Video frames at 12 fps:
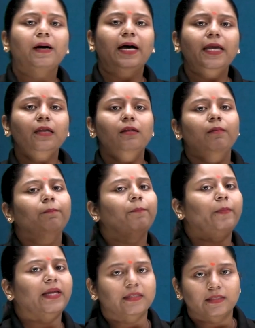by
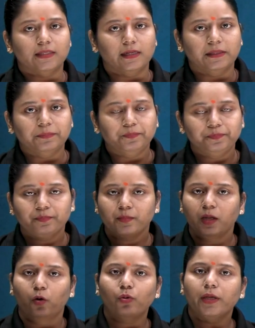pencil.
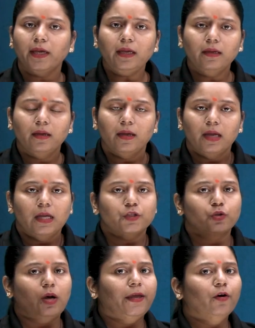Okay?
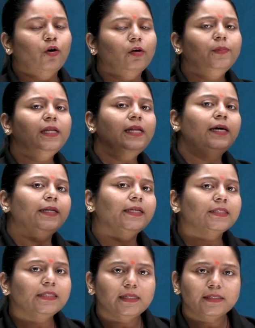So I hope the learning
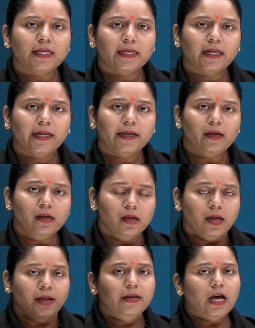skills are clear.
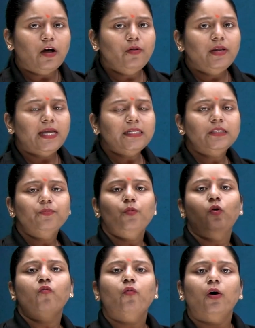Now let's
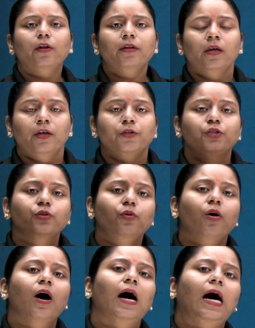move on
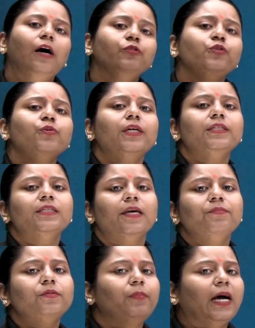to how to attempt